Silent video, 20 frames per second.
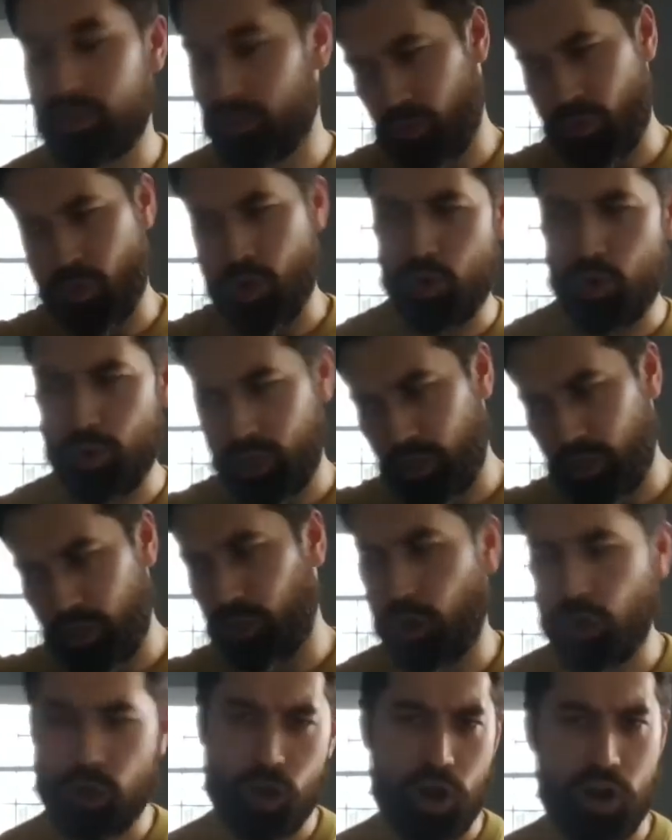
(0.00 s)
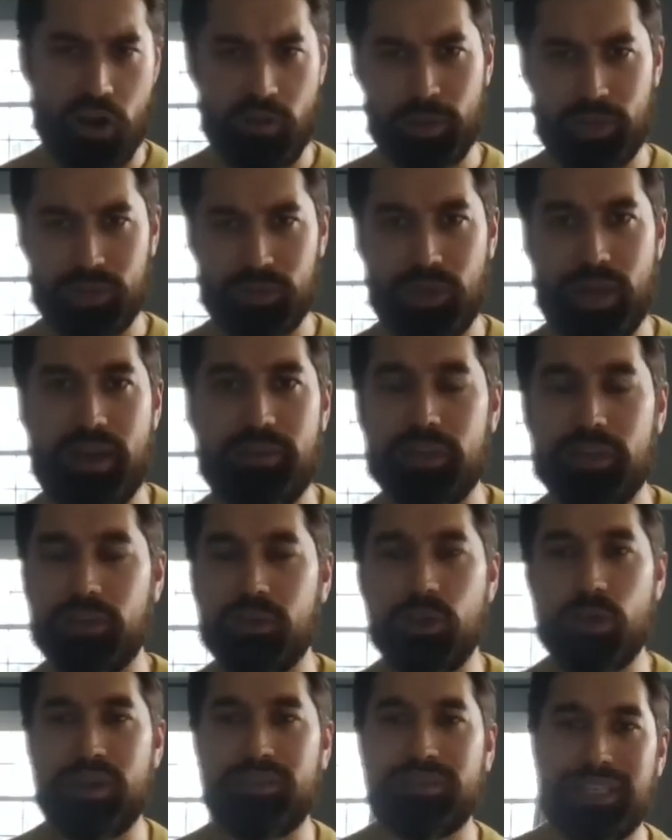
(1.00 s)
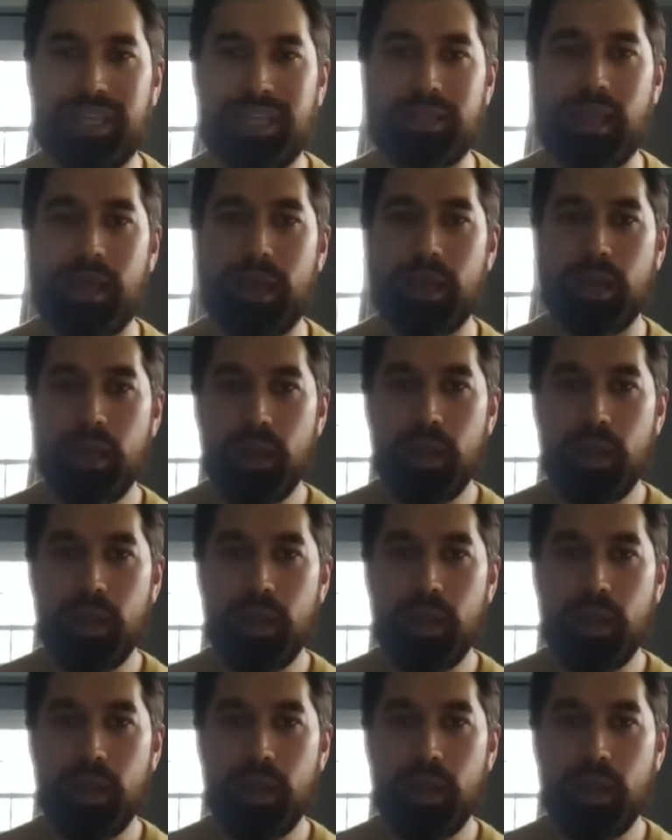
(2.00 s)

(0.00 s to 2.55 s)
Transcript: It's, well, we're going to turn it off because you haven't done that.